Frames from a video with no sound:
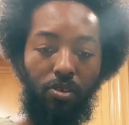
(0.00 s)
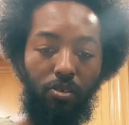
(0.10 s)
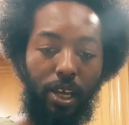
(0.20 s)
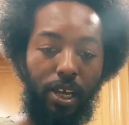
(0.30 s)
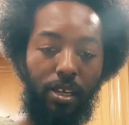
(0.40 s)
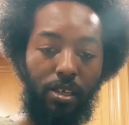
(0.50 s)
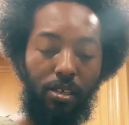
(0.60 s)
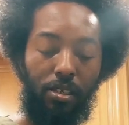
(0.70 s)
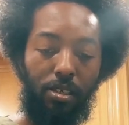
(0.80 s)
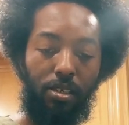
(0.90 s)
Okay?
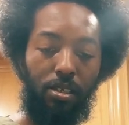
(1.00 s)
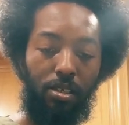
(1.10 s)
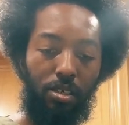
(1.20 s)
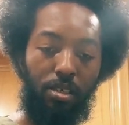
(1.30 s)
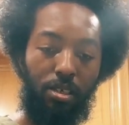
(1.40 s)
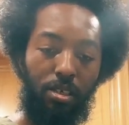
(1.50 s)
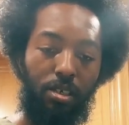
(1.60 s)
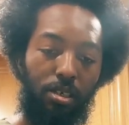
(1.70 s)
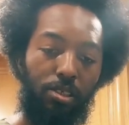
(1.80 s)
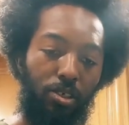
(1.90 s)

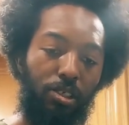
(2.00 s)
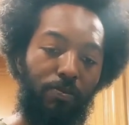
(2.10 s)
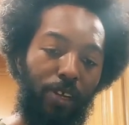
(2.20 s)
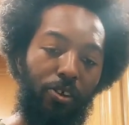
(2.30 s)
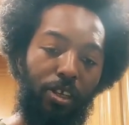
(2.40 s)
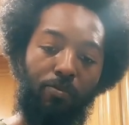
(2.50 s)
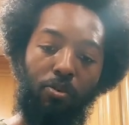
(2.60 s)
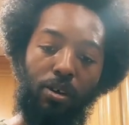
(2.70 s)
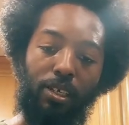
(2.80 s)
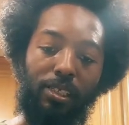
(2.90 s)
So it's very
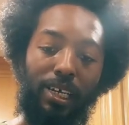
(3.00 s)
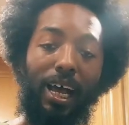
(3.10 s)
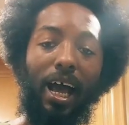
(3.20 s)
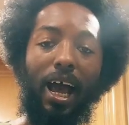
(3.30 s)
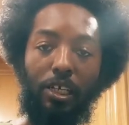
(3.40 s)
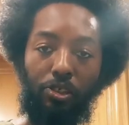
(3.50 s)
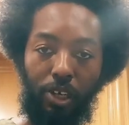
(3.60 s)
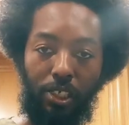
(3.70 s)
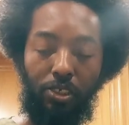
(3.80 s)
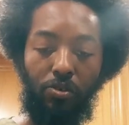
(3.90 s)
important. It's gonna
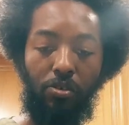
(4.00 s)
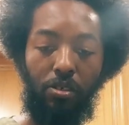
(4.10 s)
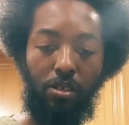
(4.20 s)
hydrate you.